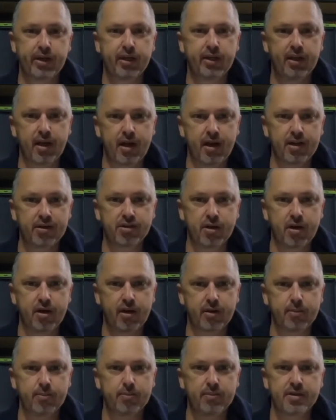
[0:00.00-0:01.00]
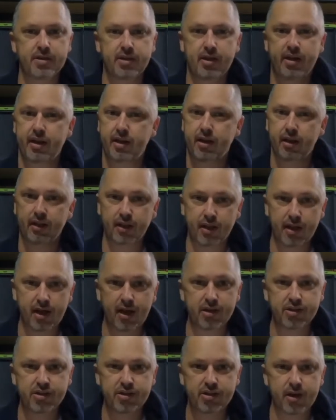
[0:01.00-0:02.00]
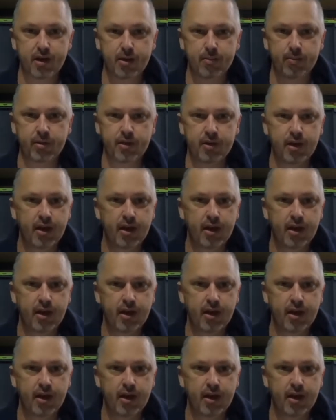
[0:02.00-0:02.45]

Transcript: large items in a large tub,